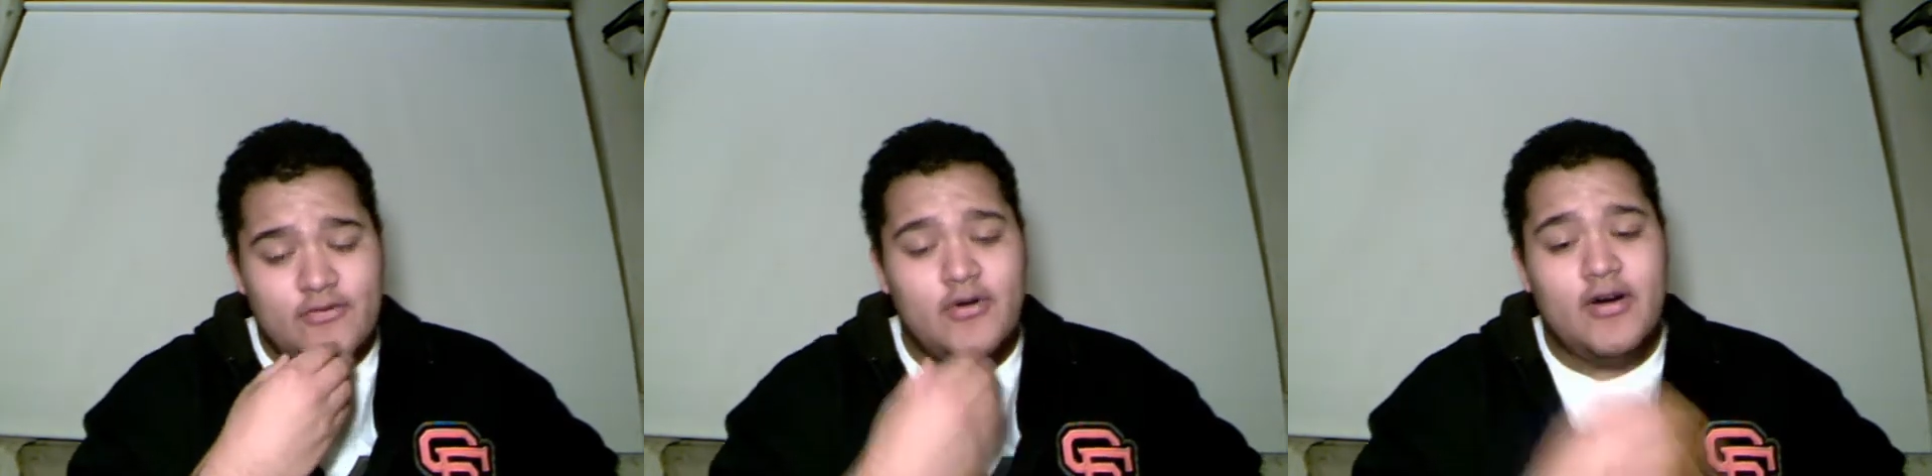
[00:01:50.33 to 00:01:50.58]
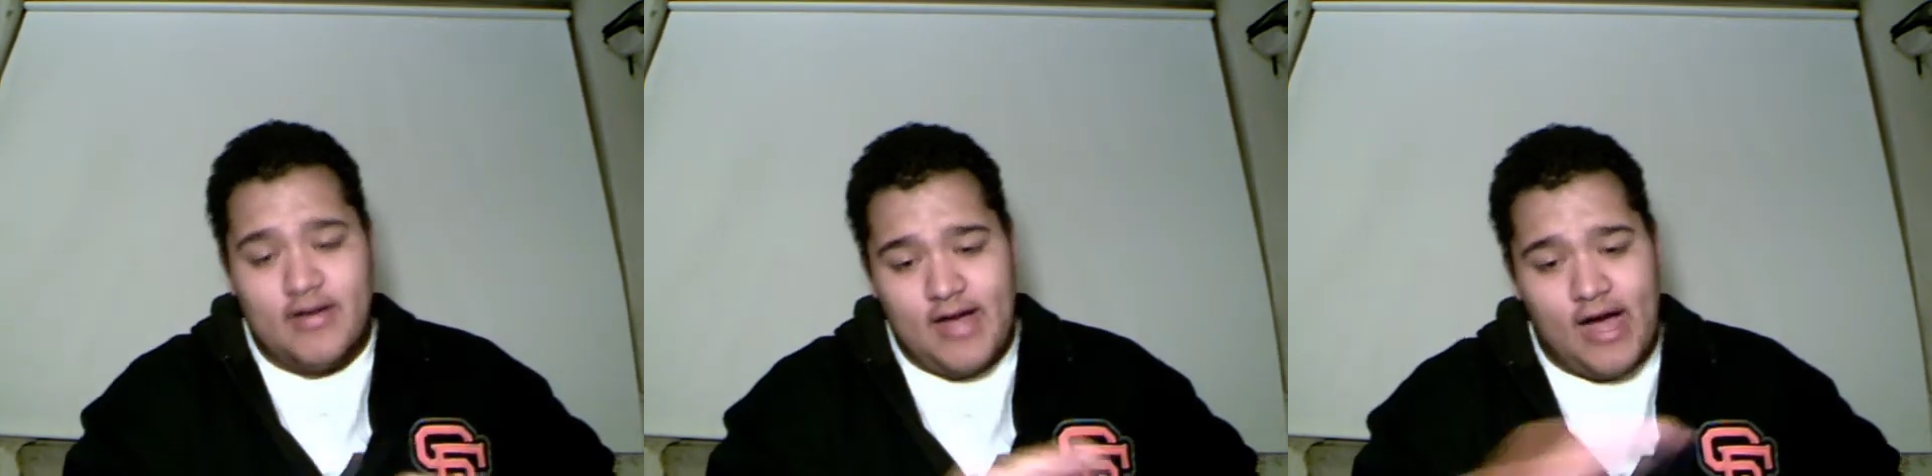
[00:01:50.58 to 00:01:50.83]

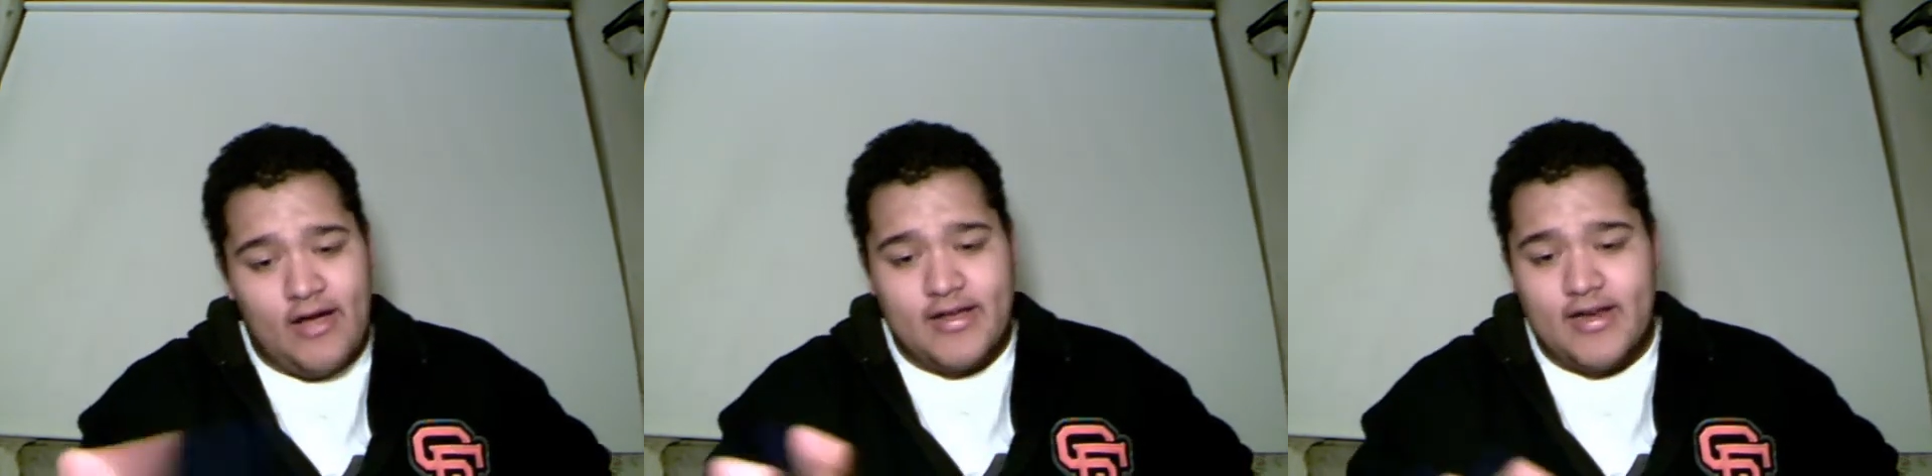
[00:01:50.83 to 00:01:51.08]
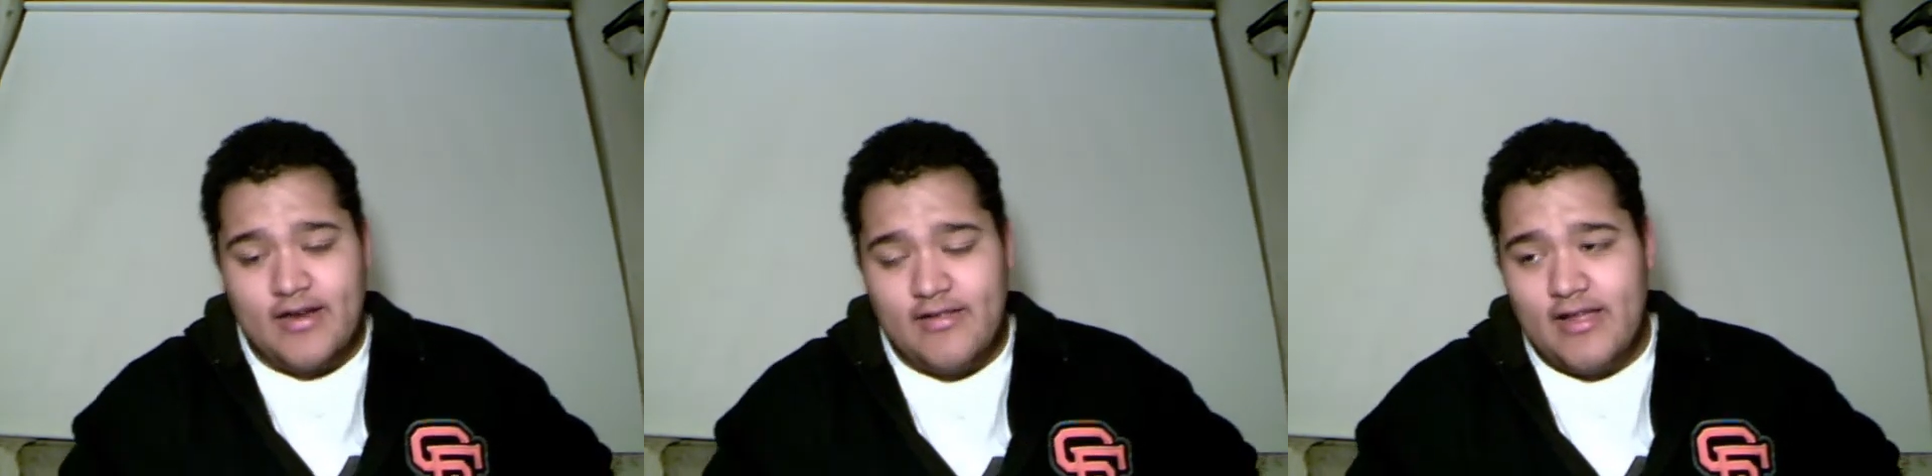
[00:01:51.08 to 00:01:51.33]
Well, I'll
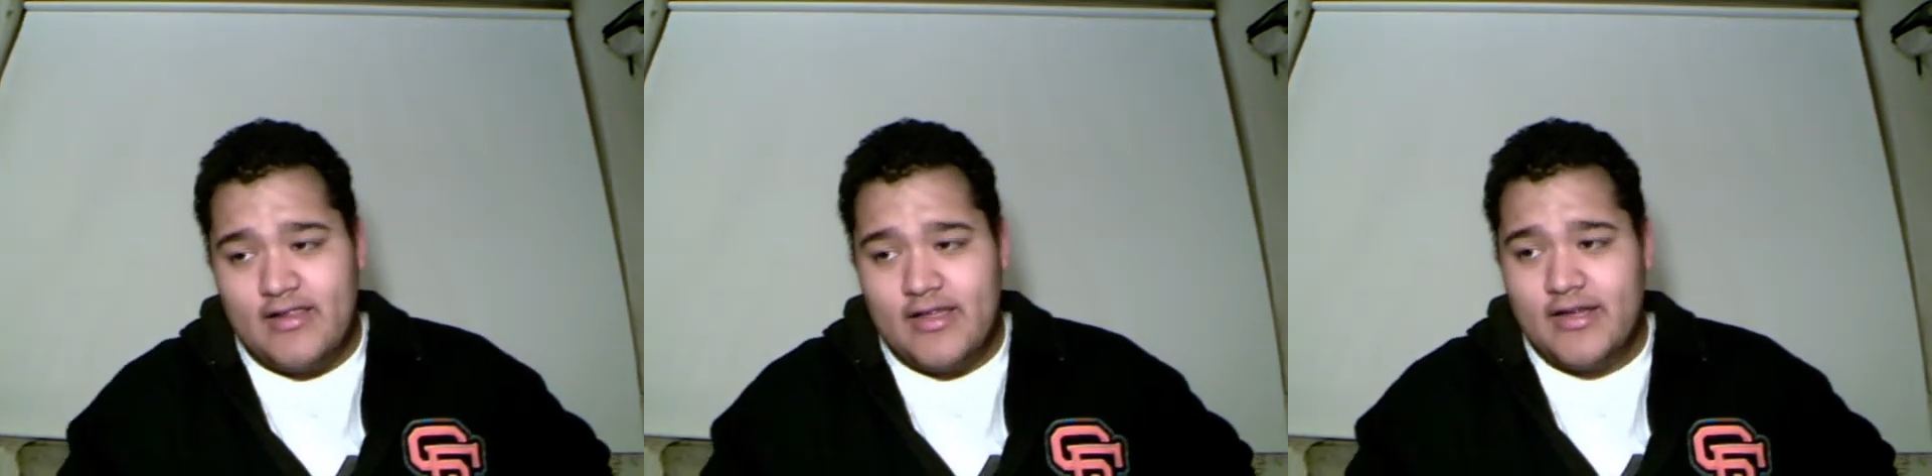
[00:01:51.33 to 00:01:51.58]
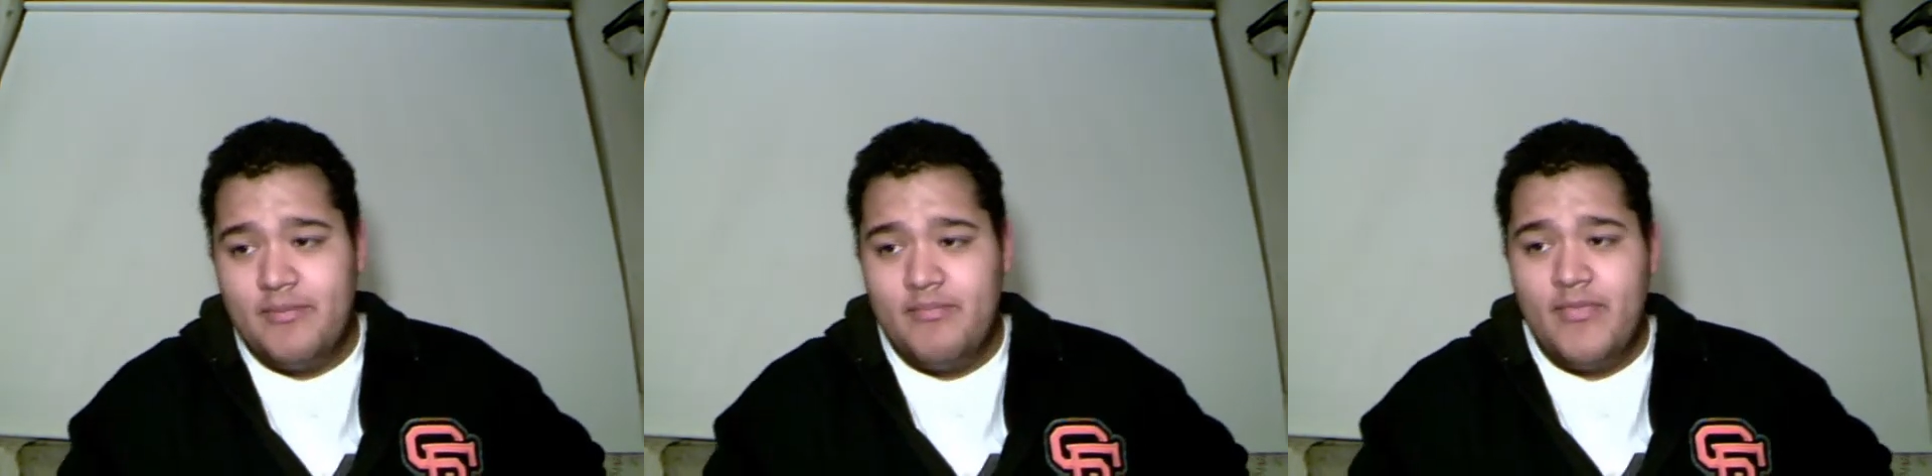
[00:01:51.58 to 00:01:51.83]
get into that
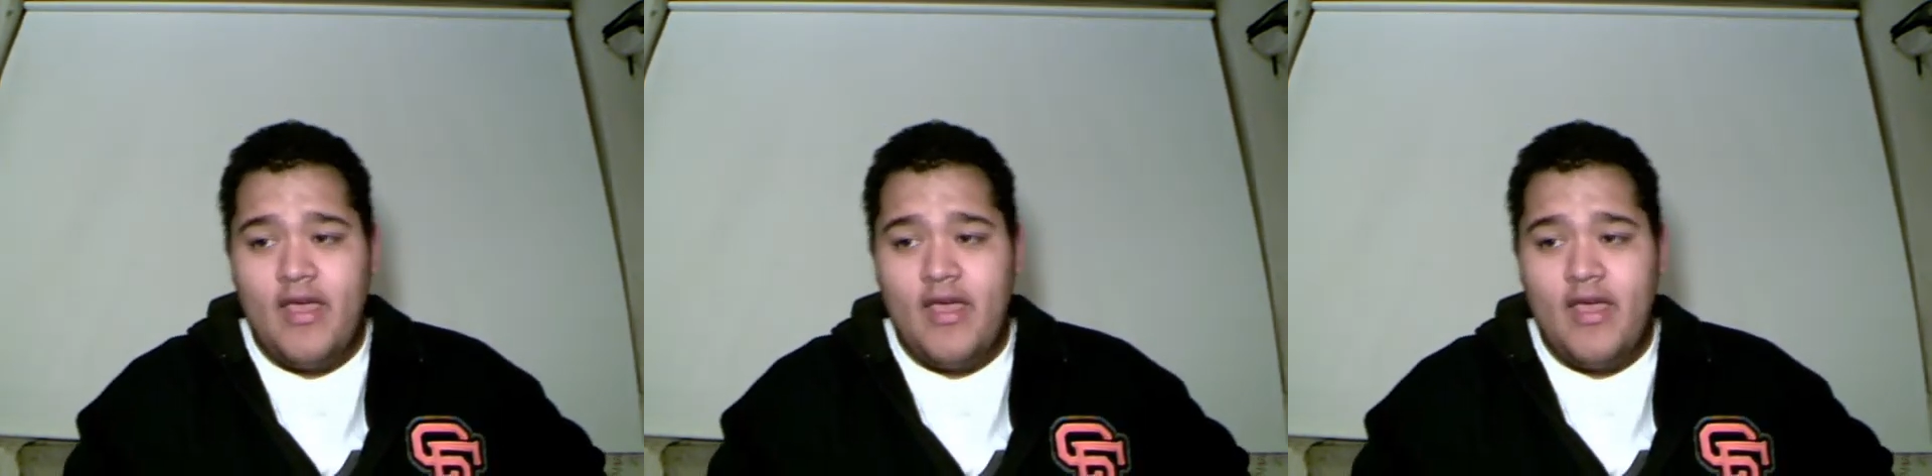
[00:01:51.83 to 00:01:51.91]
later.